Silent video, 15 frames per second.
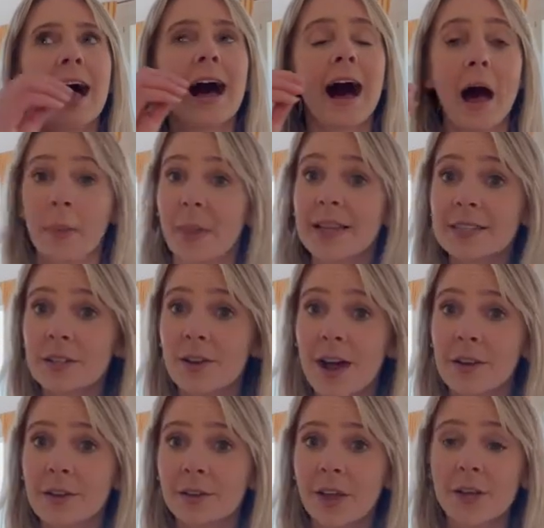Unless they're
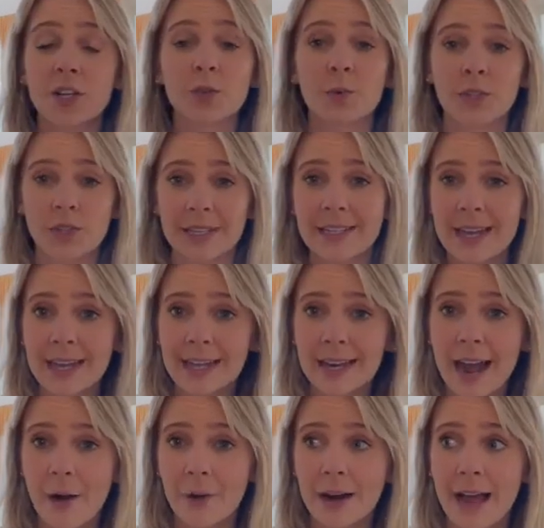out at lunch, which they take an
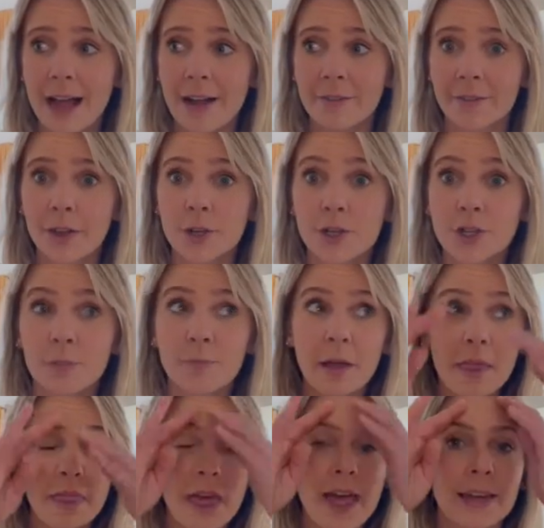hour-and-a-half lunch,
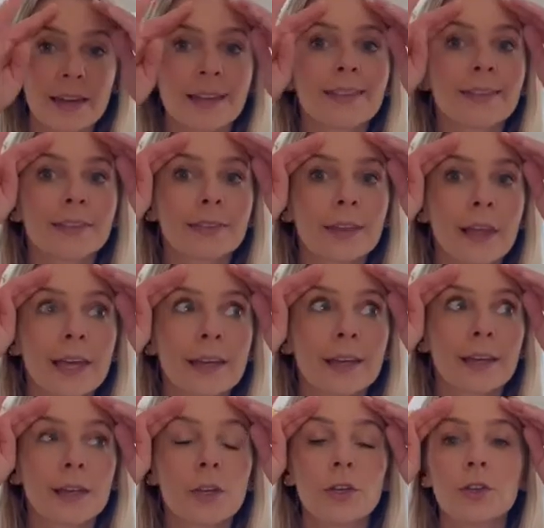but then, like,
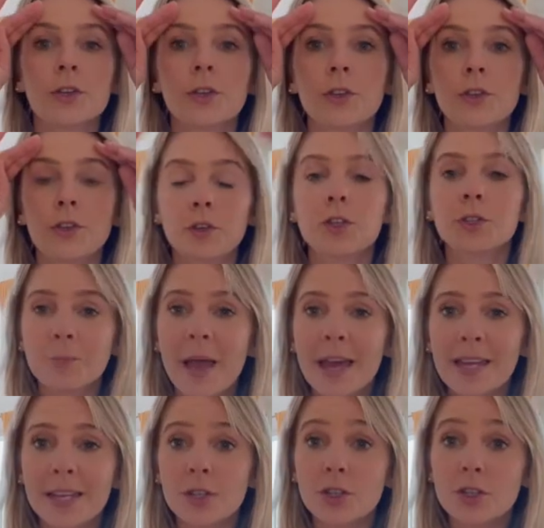you're
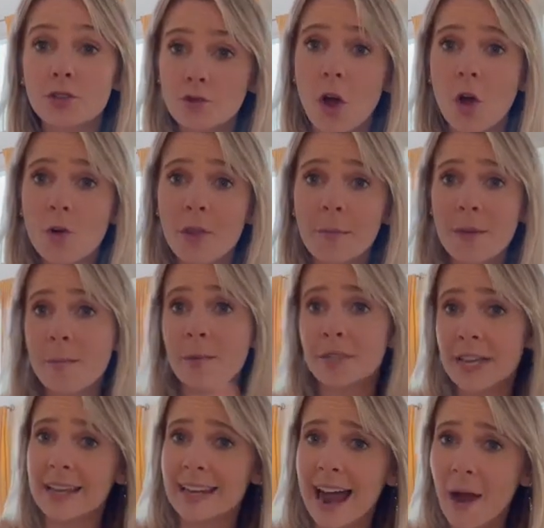Spanish. You know that people
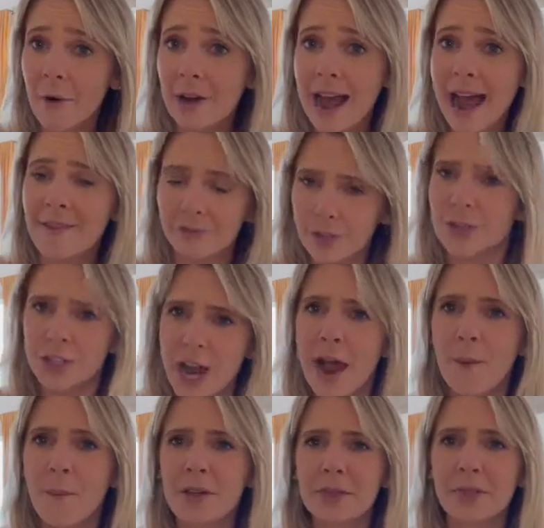take an hour-and-a-half lunch
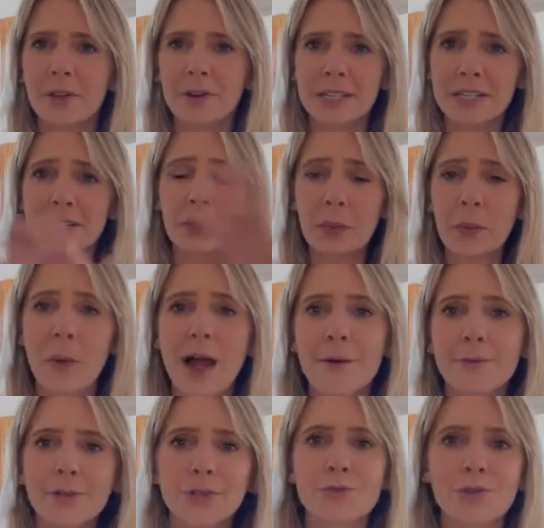at 1:30, so why
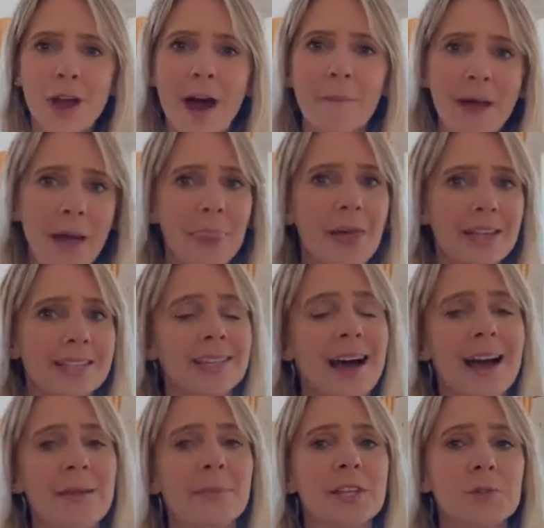would you come at that
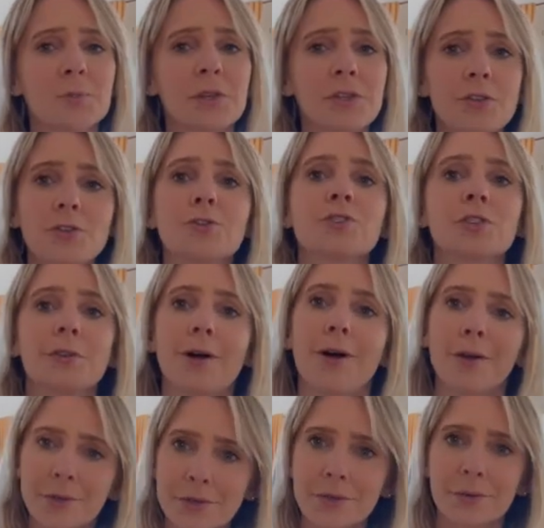time? That's when you should
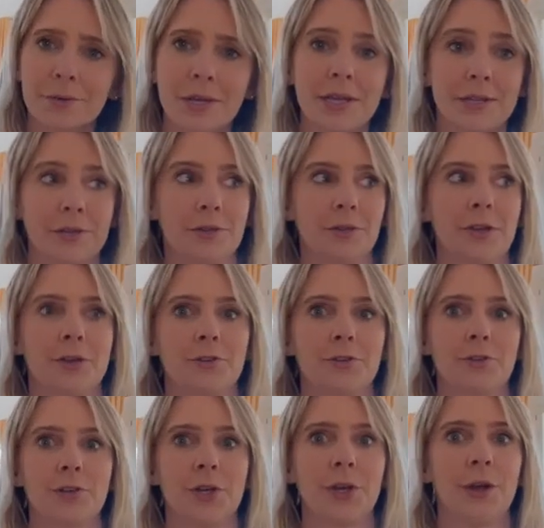also take your
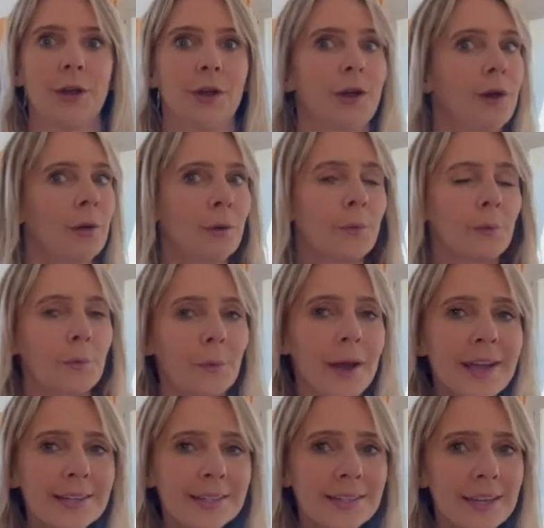lunch,
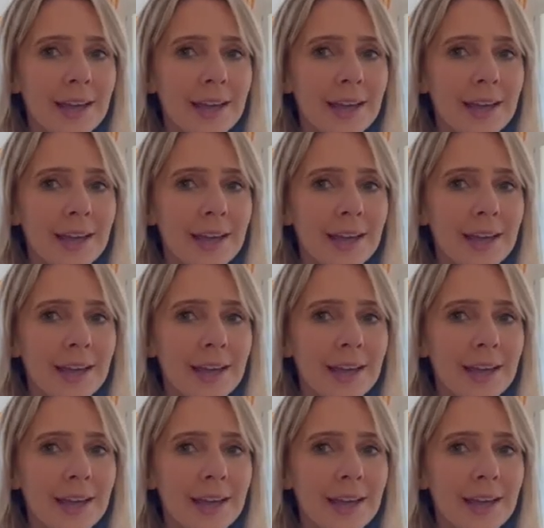right?